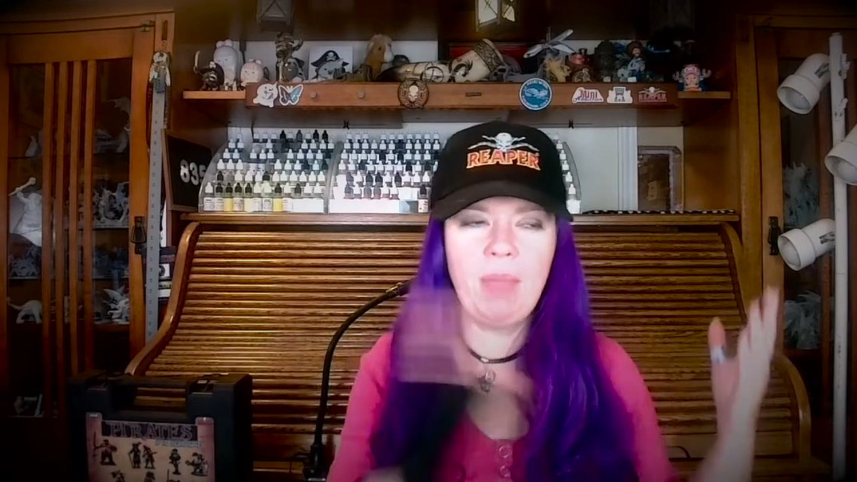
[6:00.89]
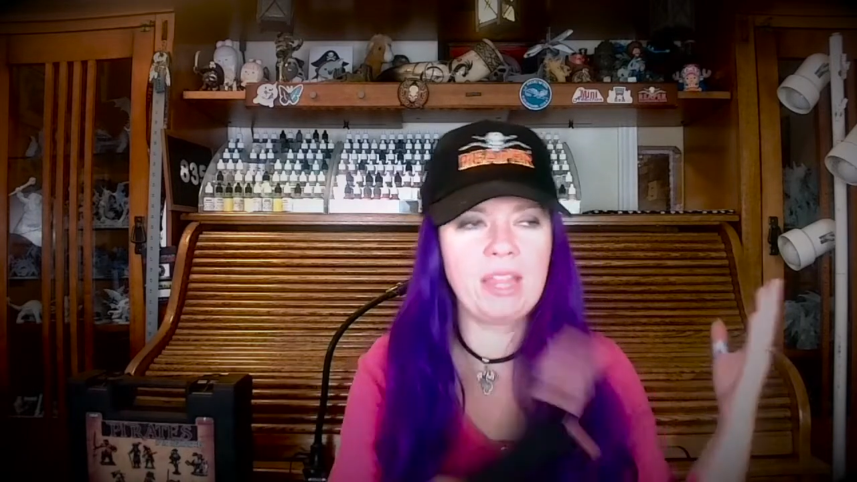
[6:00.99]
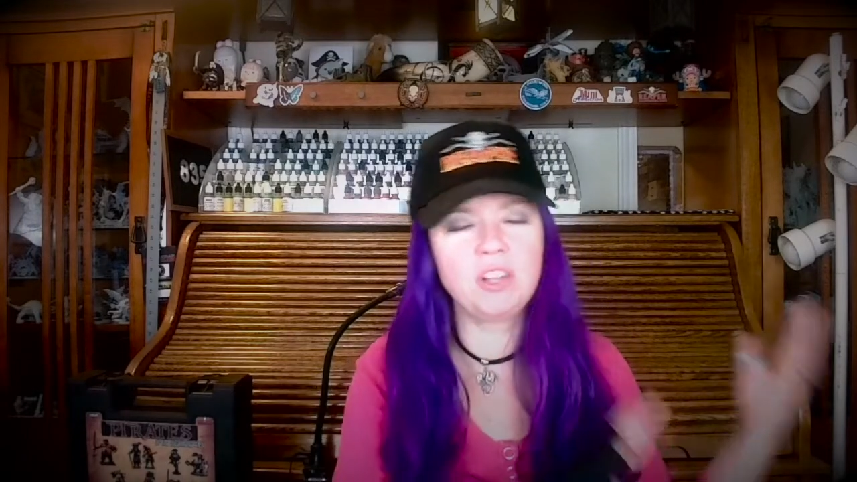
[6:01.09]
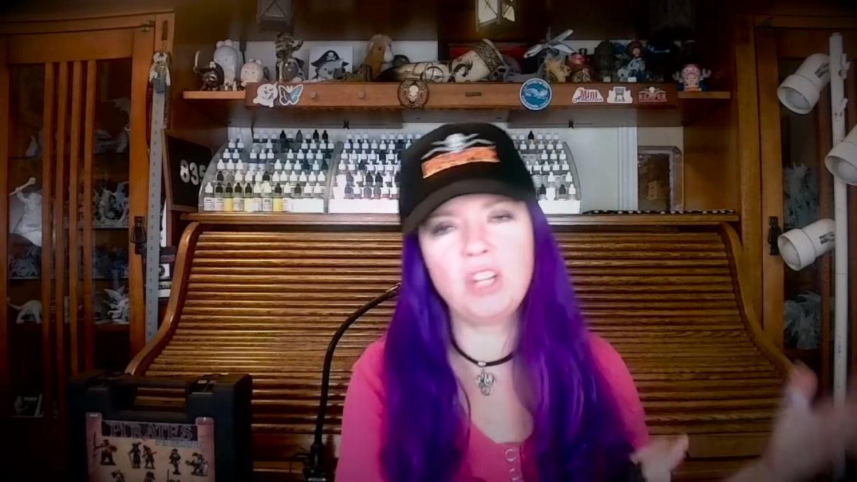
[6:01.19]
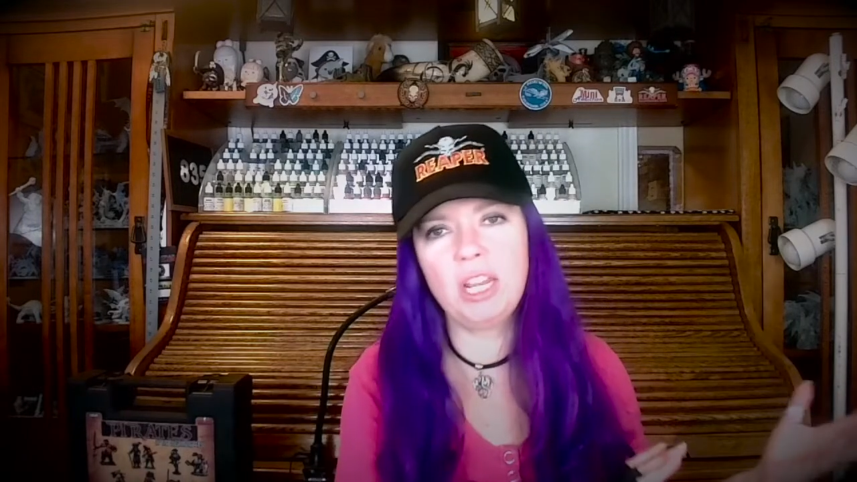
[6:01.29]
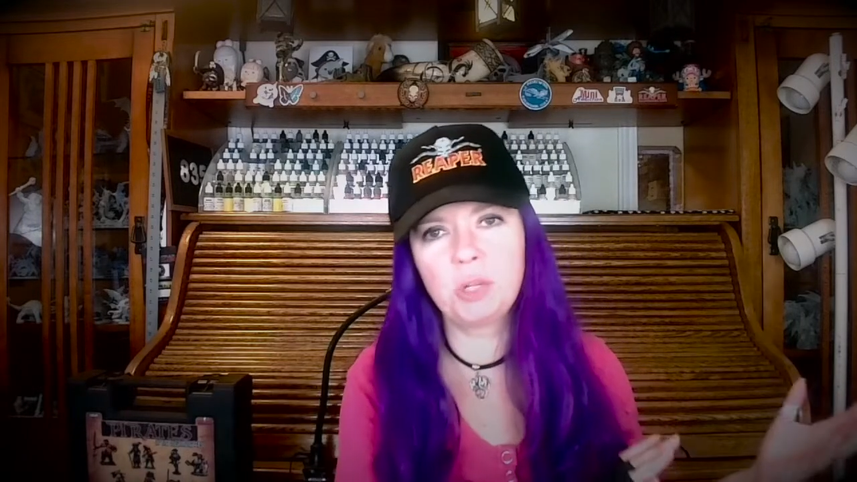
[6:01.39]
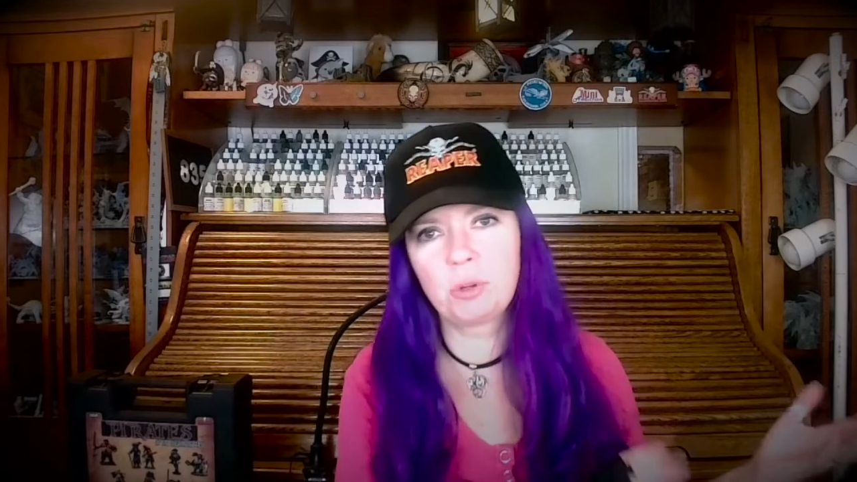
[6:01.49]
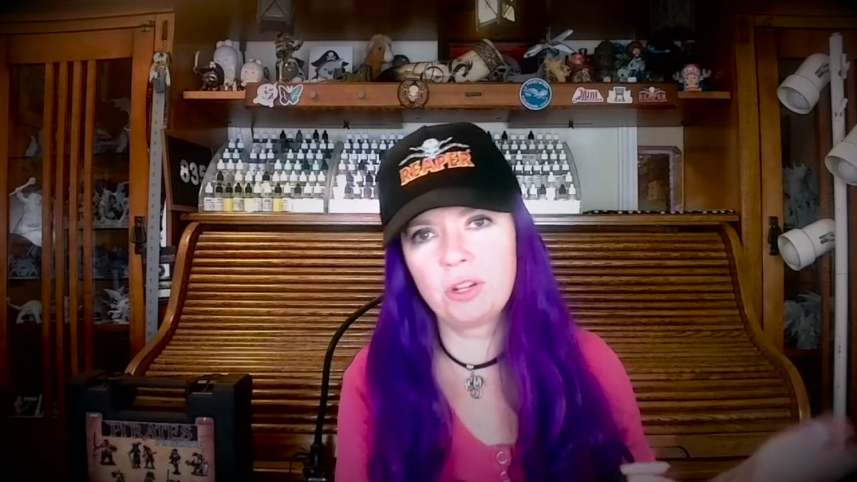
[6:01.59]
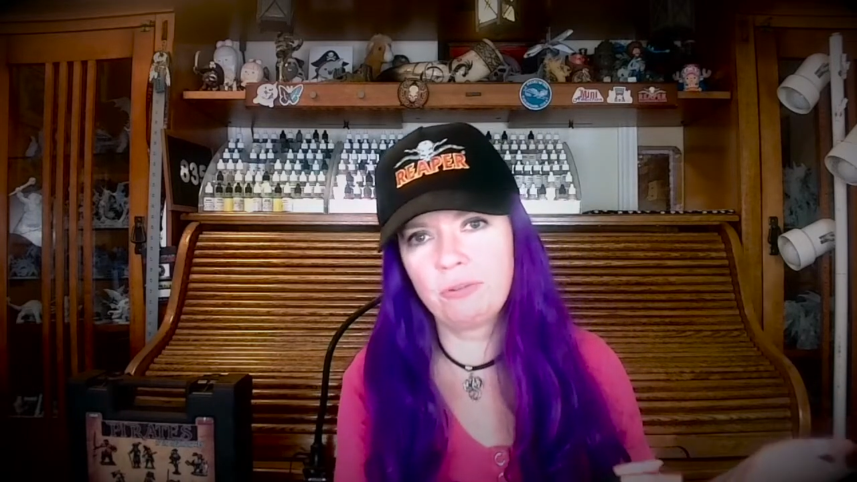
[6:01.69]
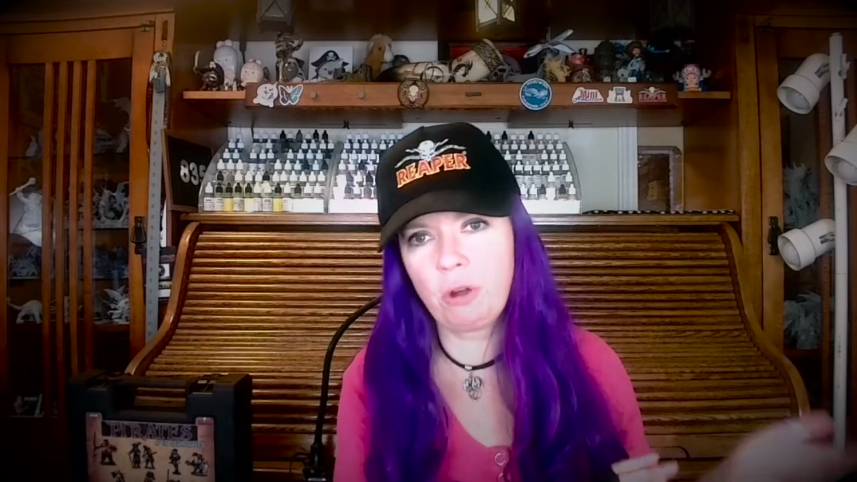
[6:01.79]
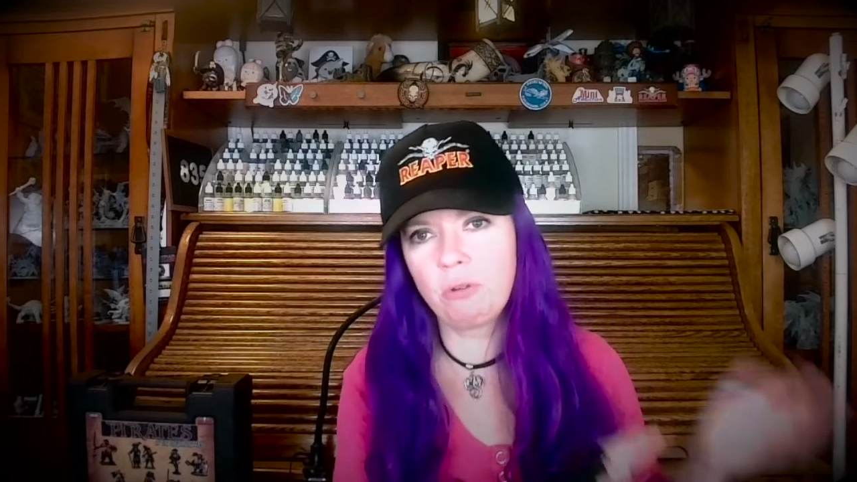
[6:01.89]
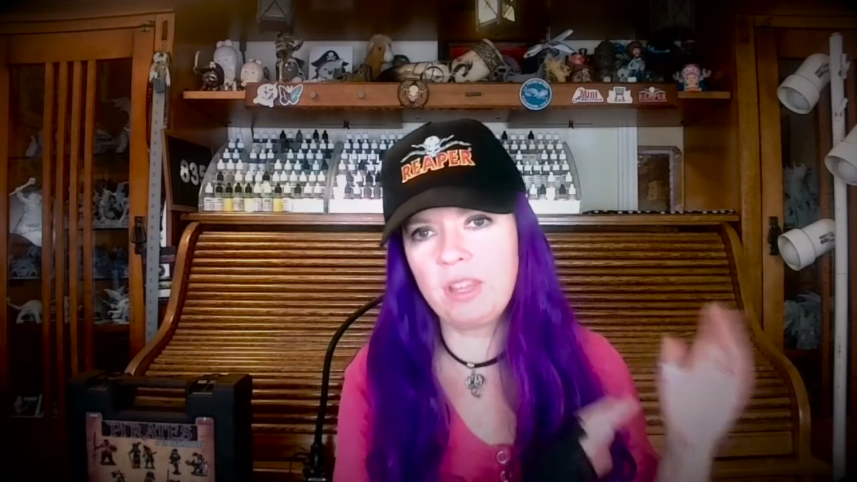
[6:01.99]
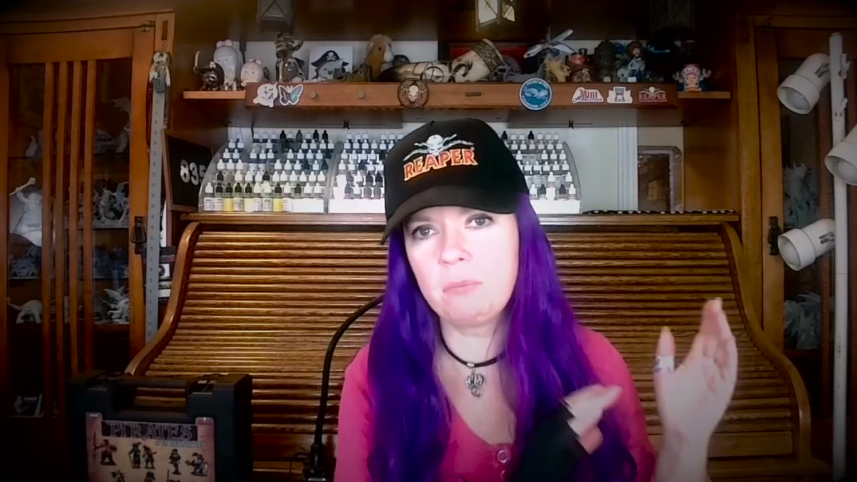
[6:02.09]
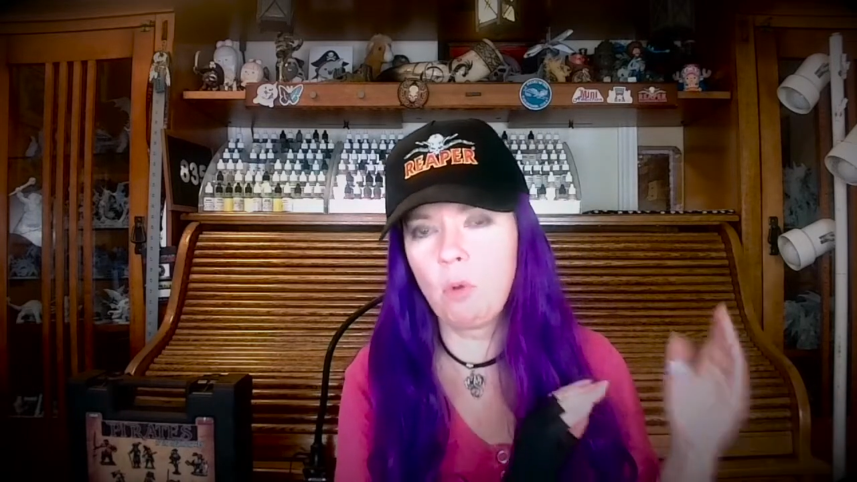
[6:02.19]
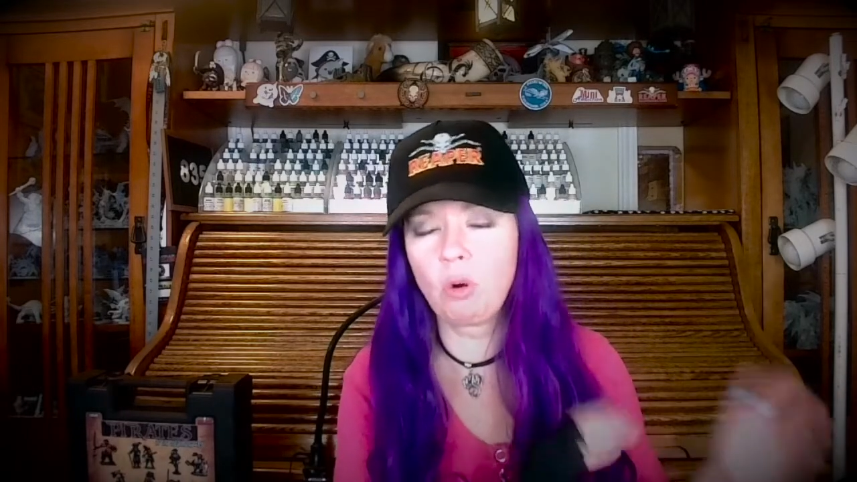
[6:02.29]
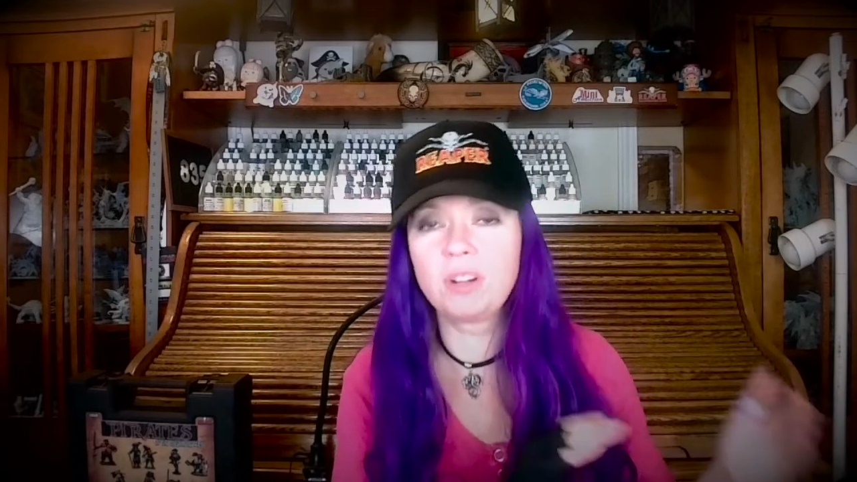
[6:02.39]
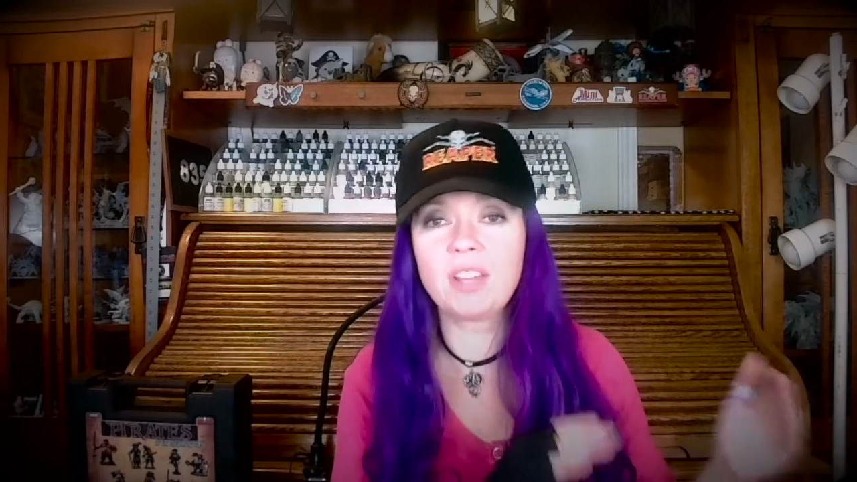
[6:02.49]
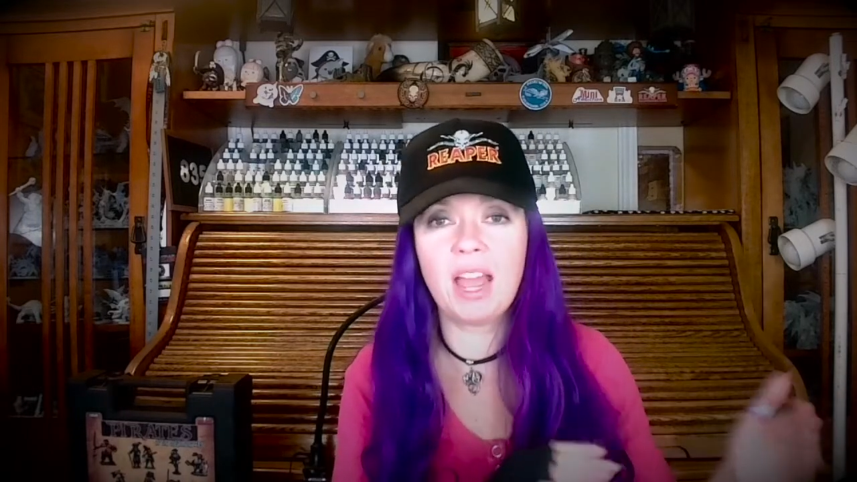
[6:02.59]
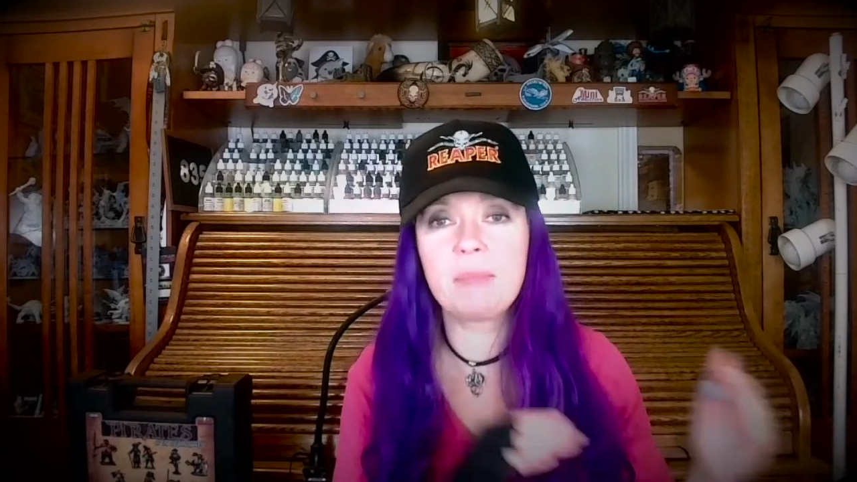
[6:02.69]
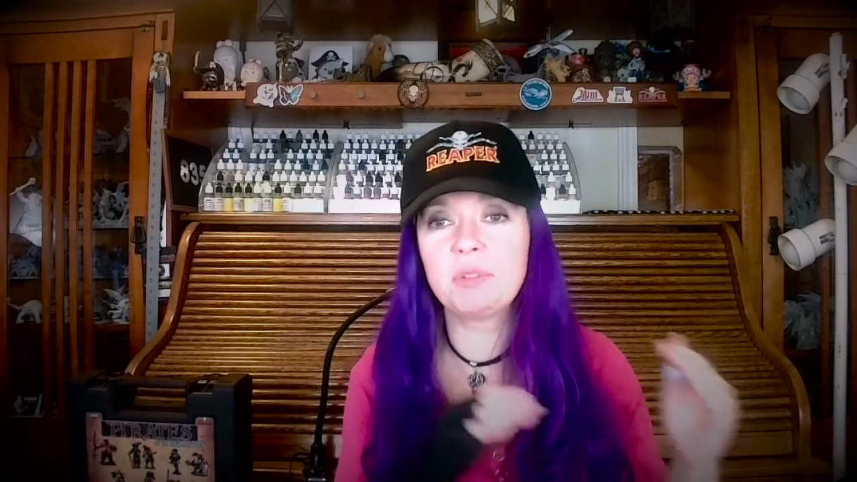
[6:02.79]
back in January devoting more time to